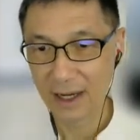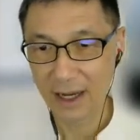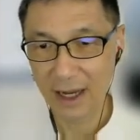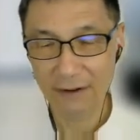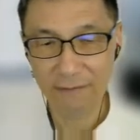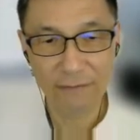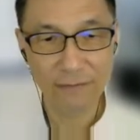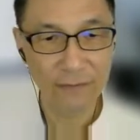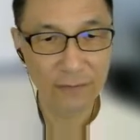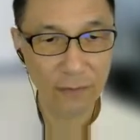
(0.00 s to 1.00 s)
and
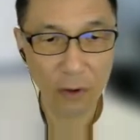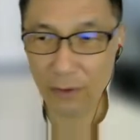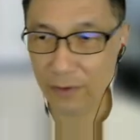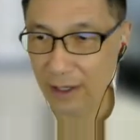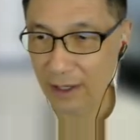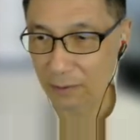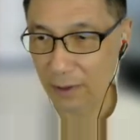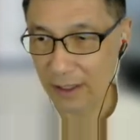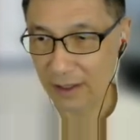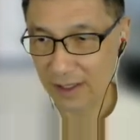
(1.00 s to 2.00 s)
4th,
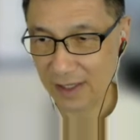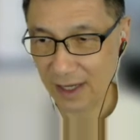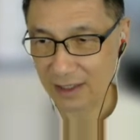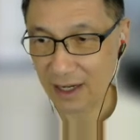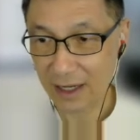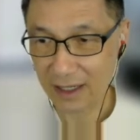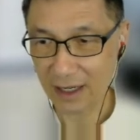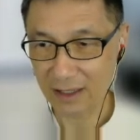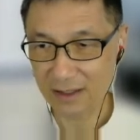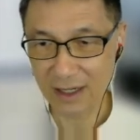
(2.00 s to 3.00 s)
whether they set
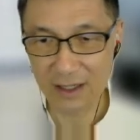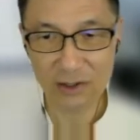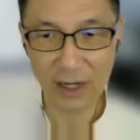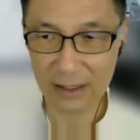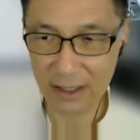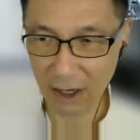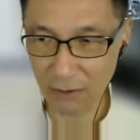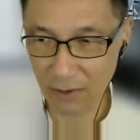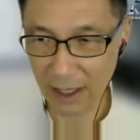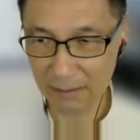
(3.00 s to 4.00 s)
targets and track the
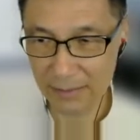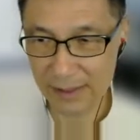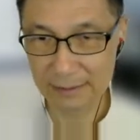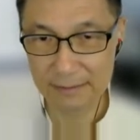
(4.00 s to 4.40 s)
outcomes.